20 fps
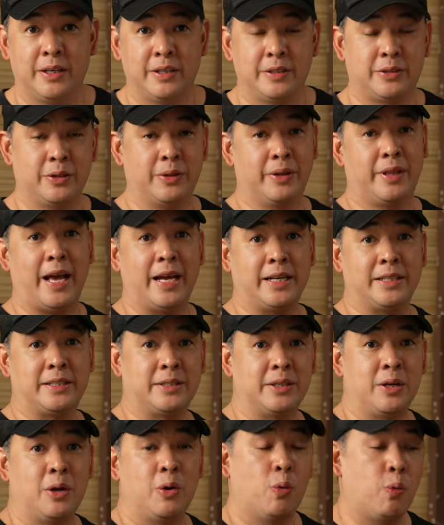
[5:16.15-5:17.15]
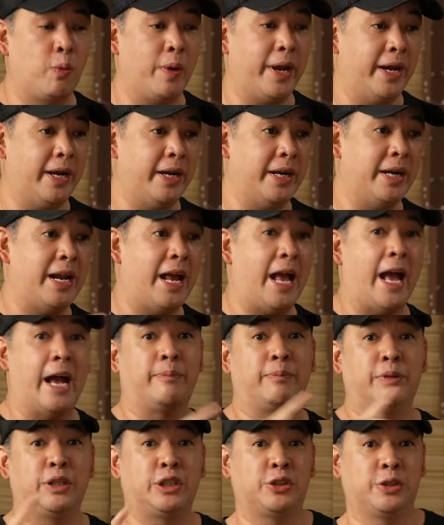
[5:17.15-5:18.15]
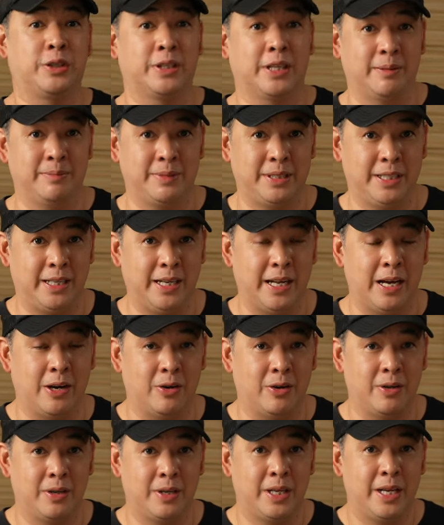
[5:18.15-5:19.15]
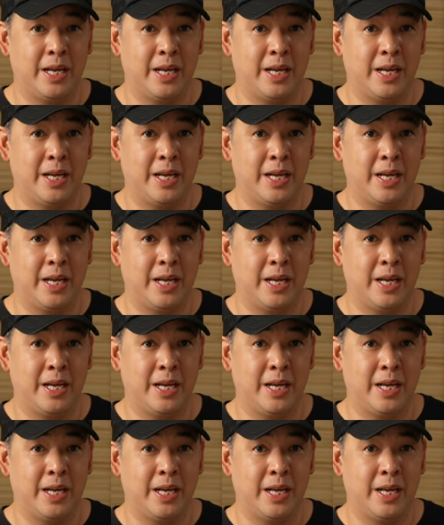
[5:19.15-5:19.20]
So that's where aperture comes in now.